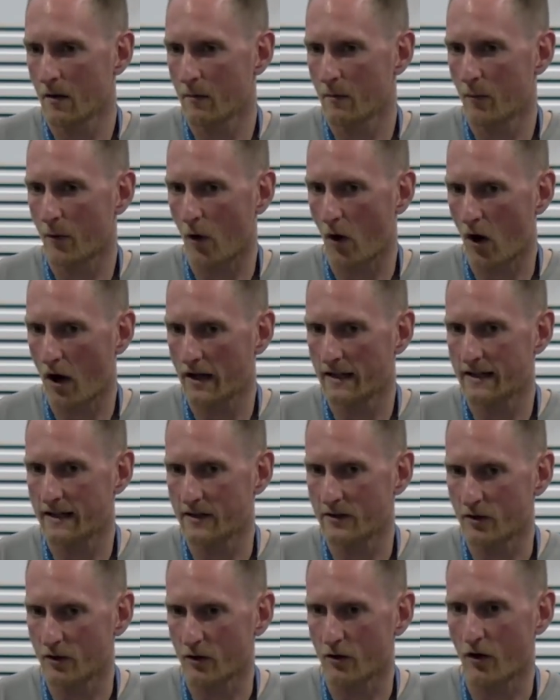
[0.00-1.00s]
Pride
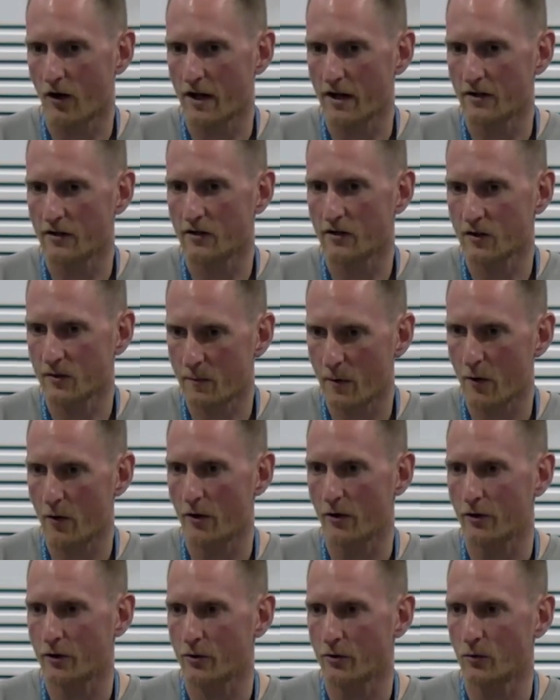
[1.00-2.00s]
is the great
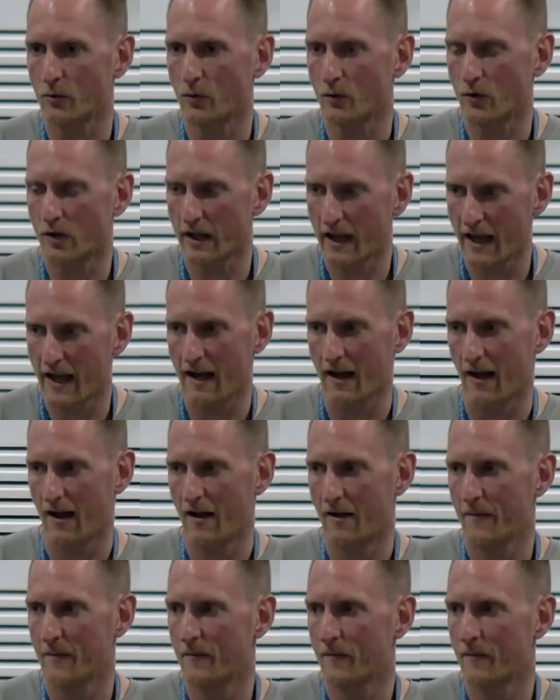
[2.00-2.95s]
spiritual killer.